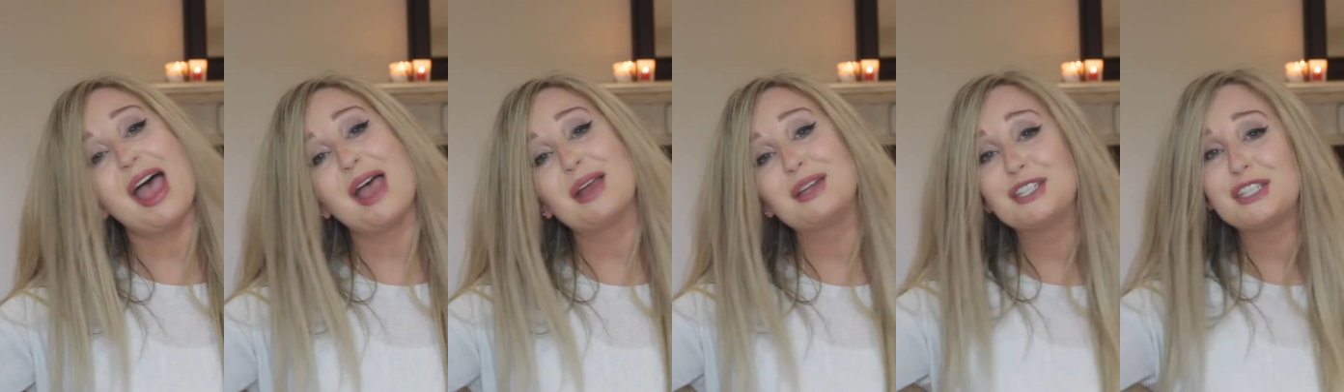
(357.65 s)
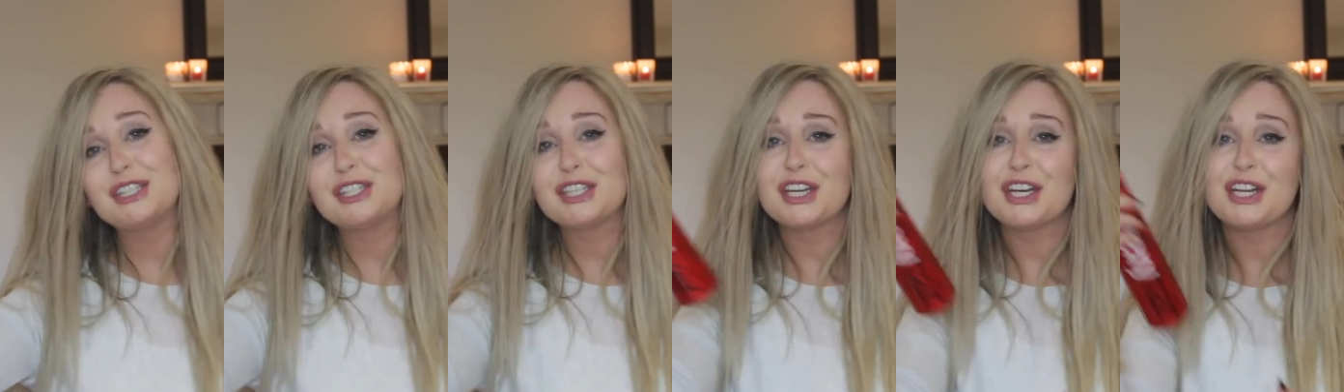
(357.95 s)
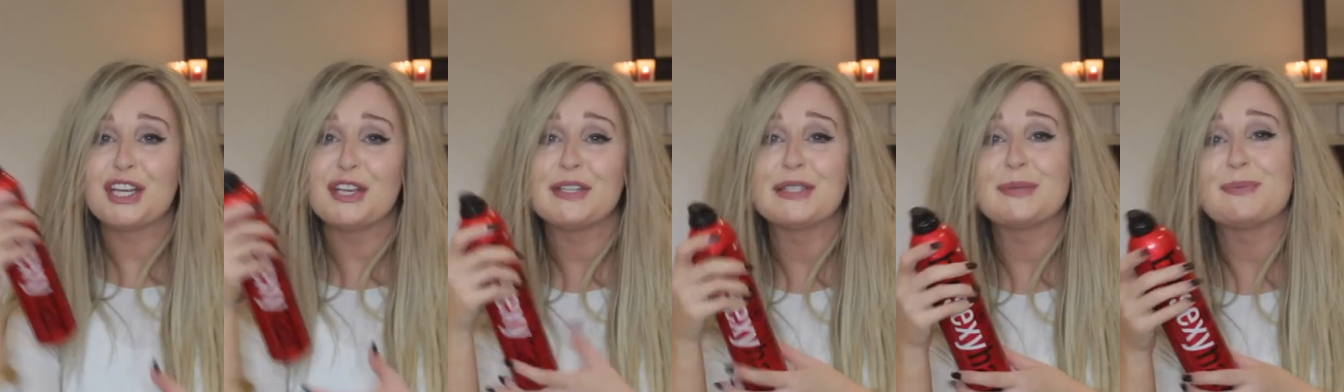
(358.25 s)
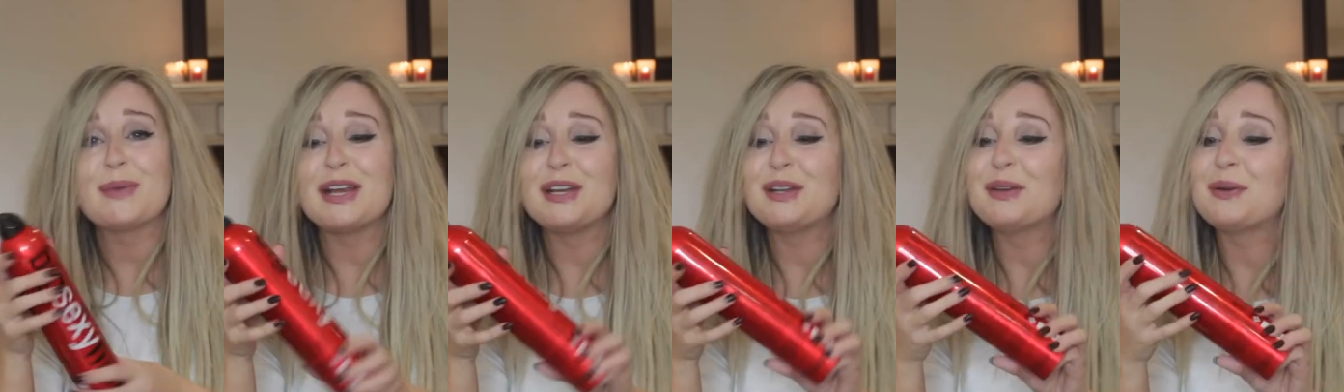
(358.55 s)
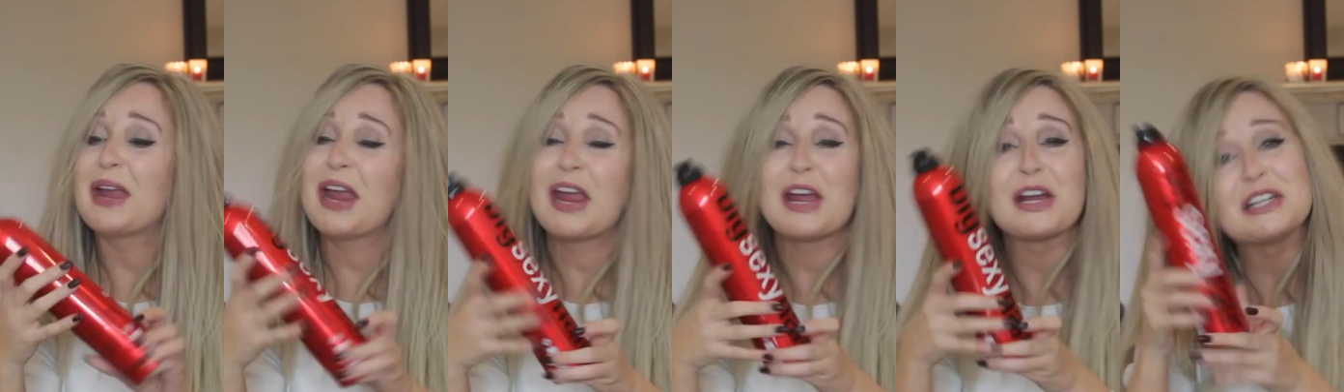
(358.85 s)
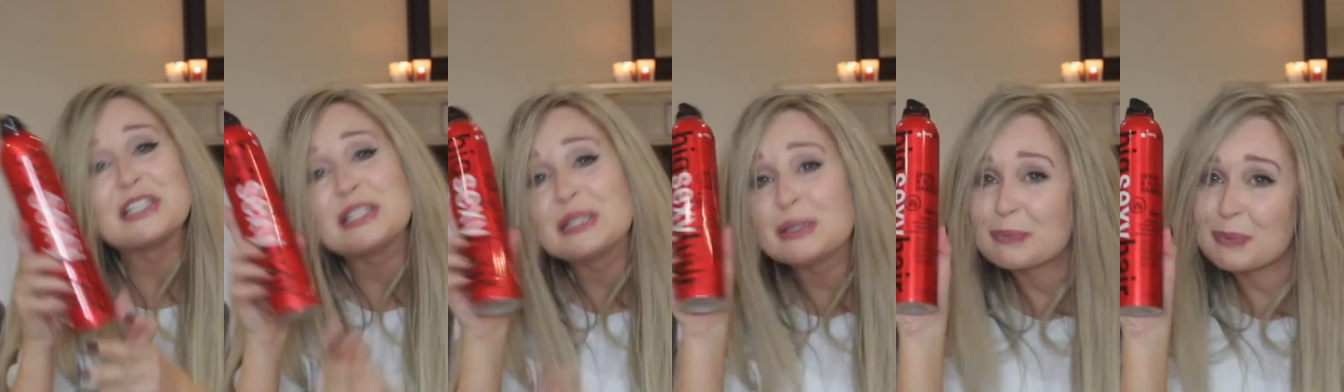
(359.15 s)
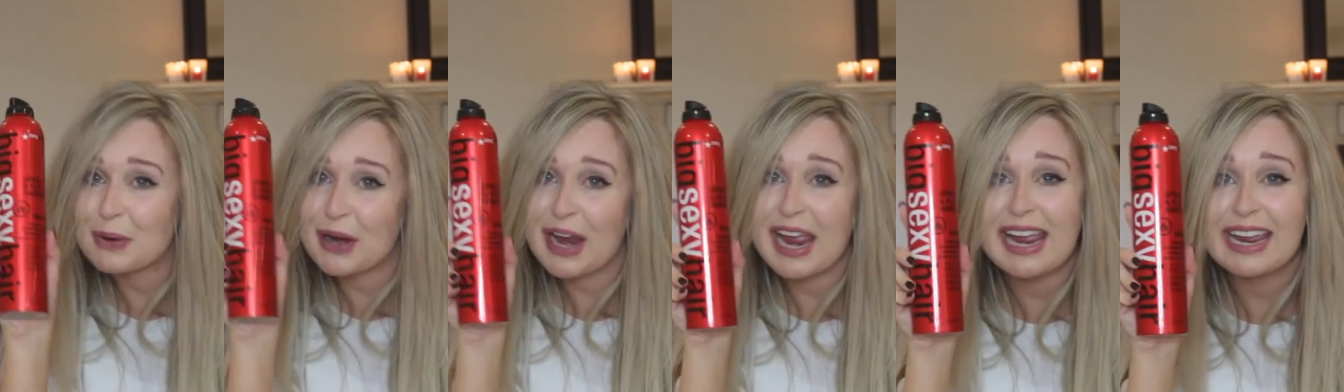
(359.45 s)
I'm just going to use my new
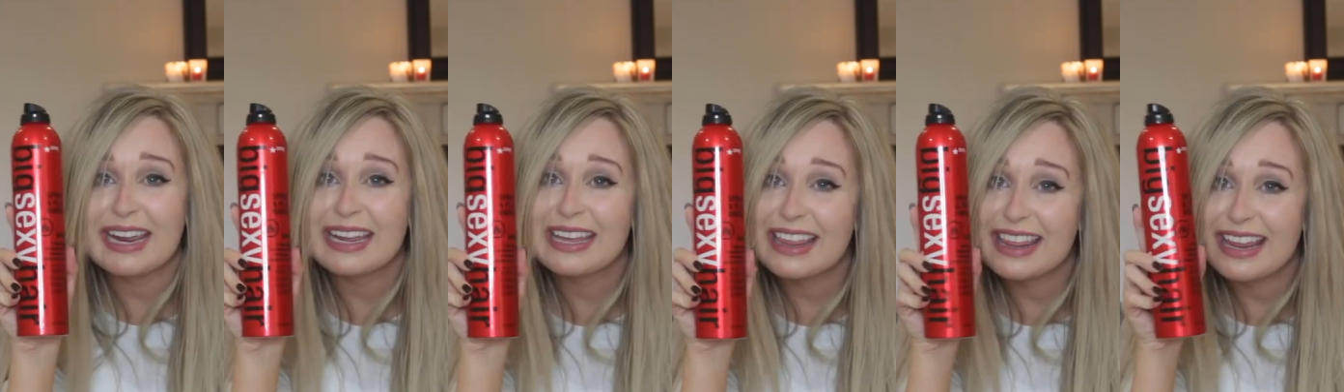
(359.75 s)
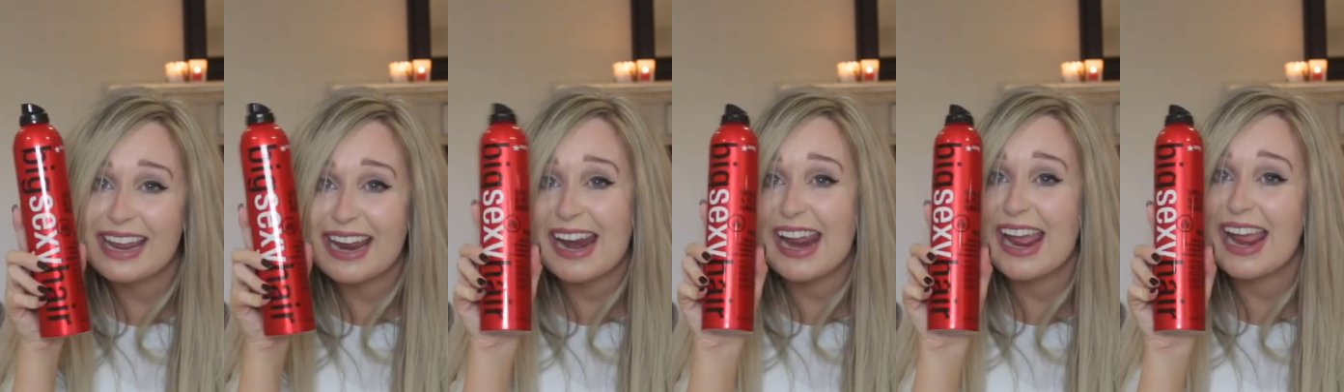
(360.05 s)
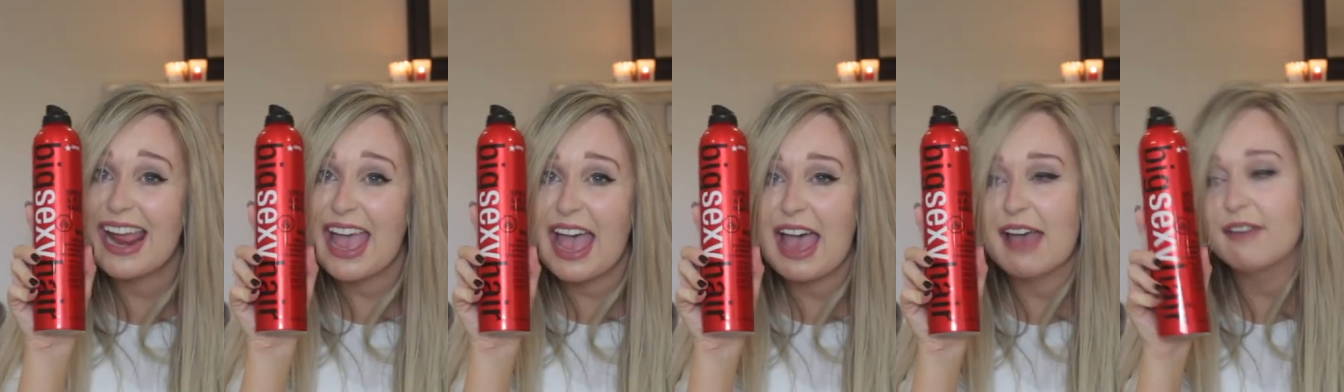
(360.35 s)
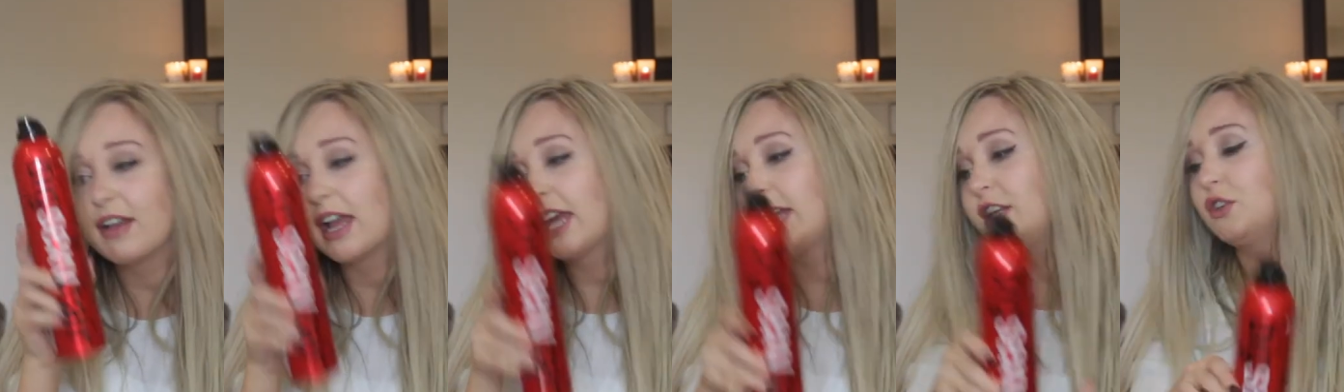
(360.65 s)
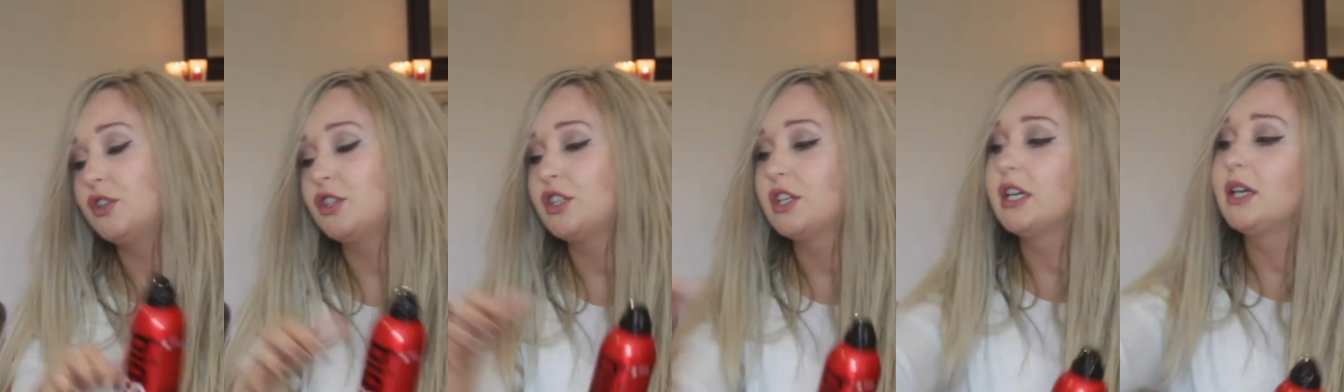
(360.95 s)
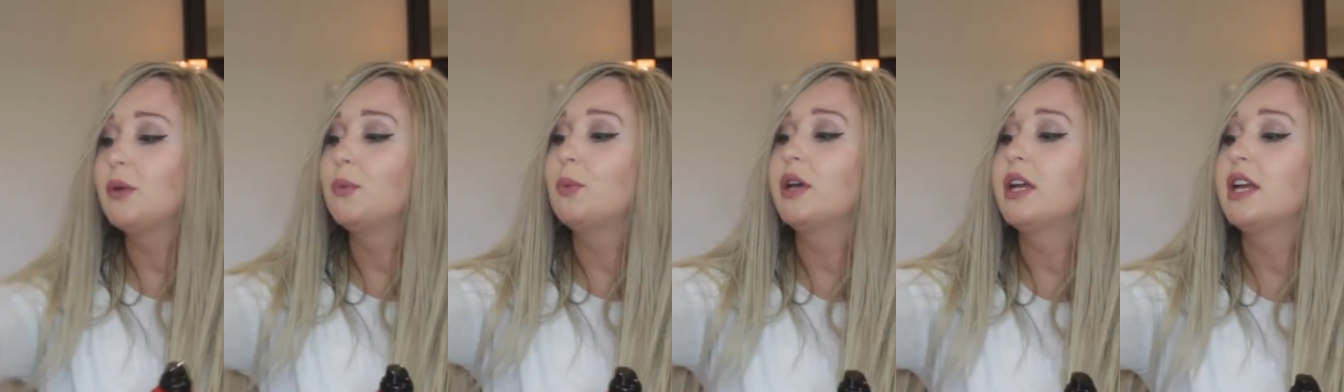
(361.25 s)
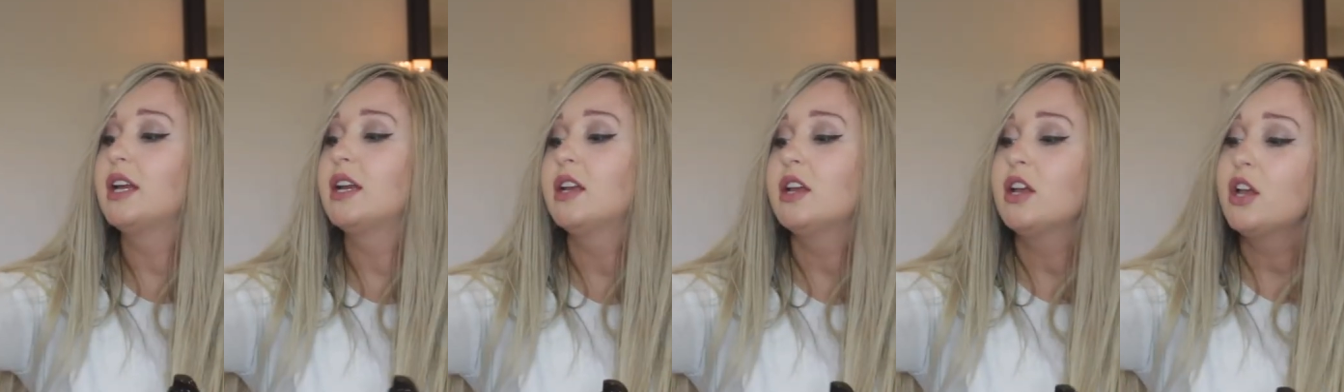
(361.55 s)
hairspray that I have. I usually
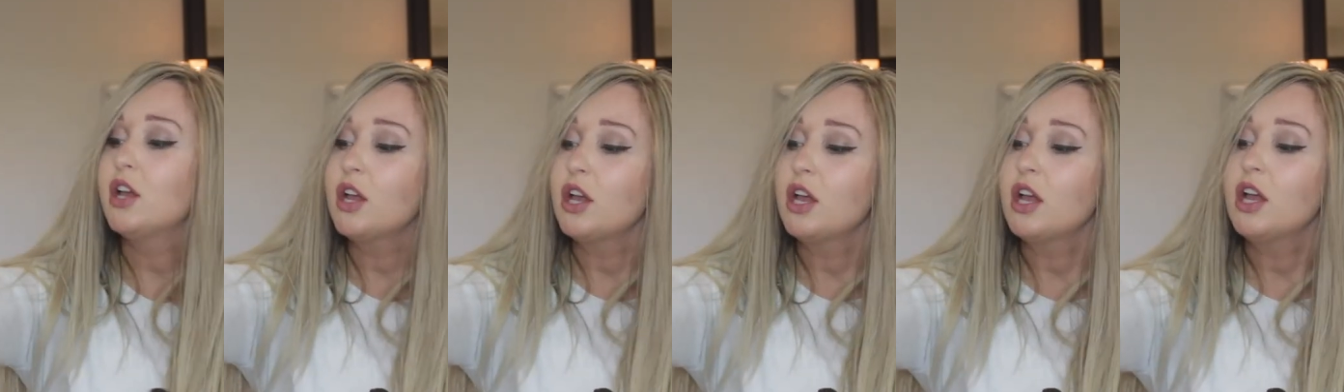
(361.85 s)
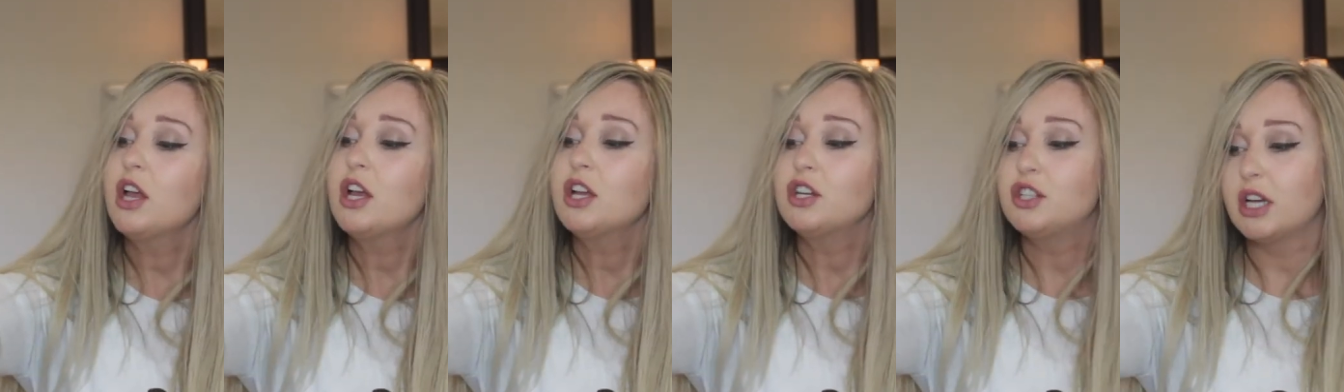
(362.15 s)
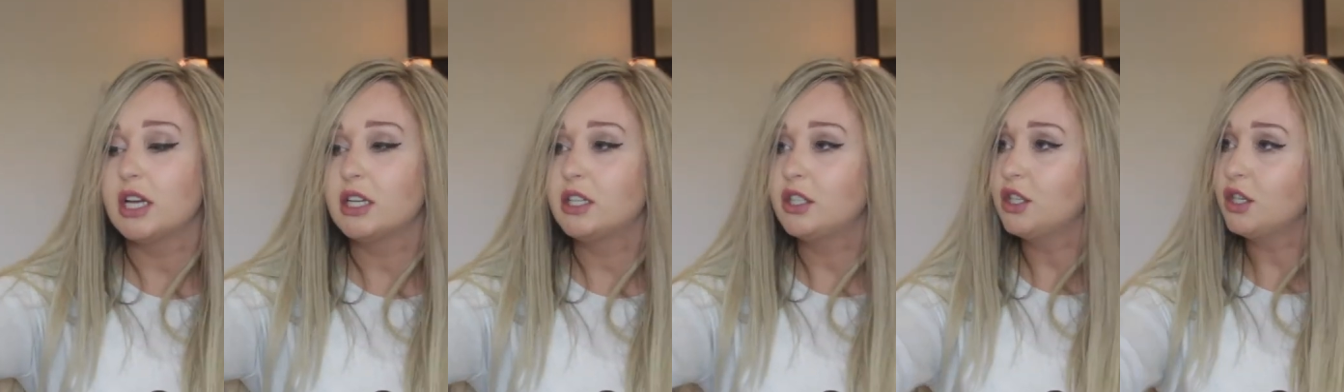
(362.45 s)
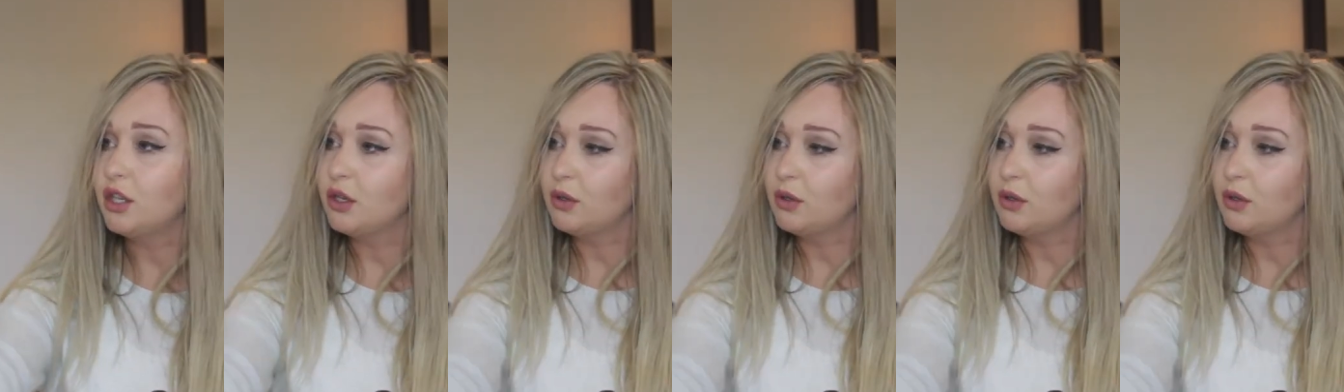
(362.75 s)
would just